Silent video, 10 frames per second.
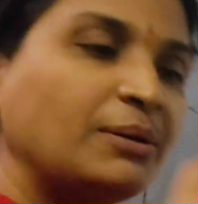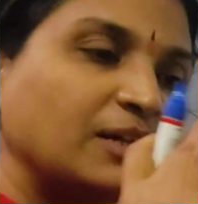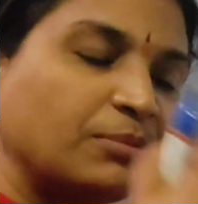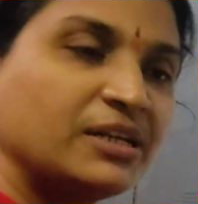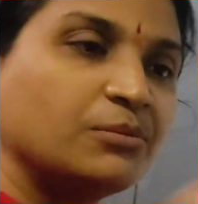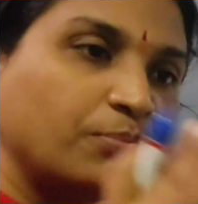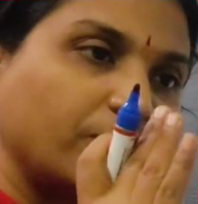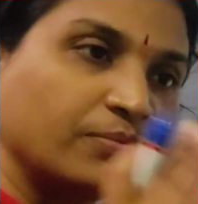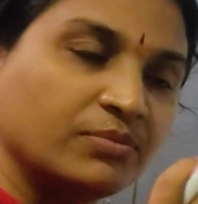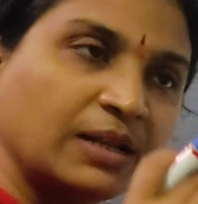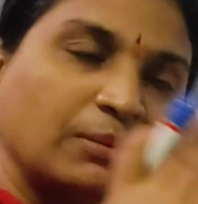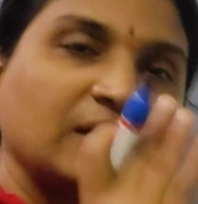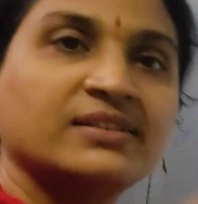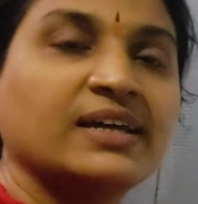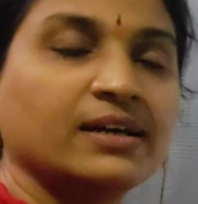that
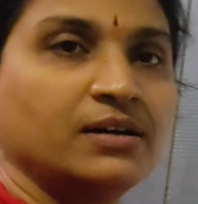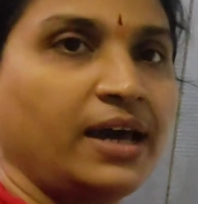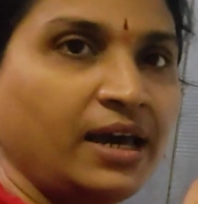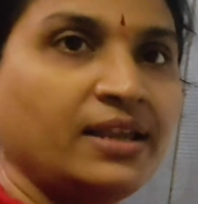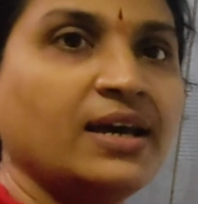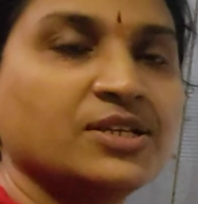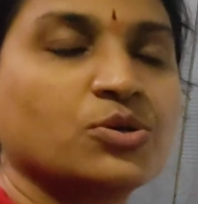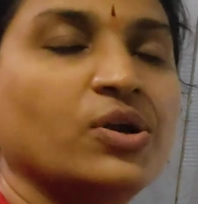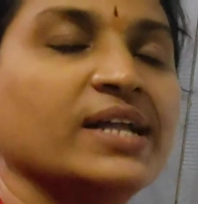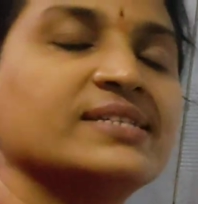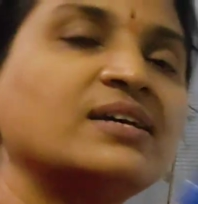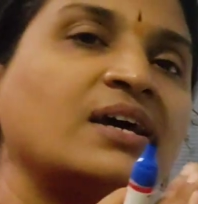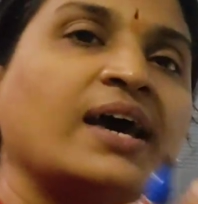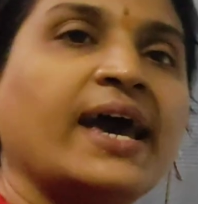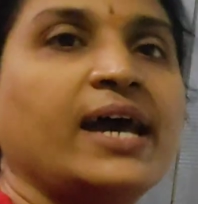particular area is called as the
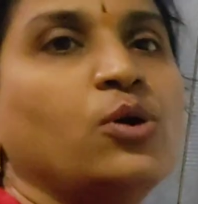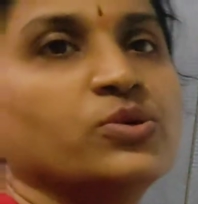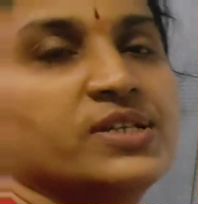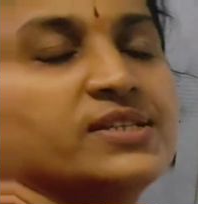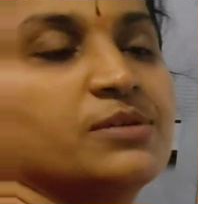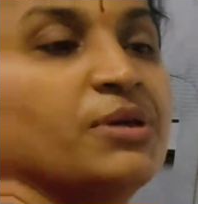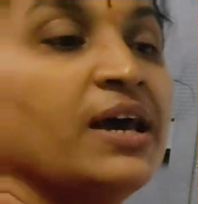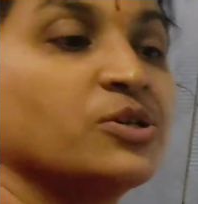ecosystem.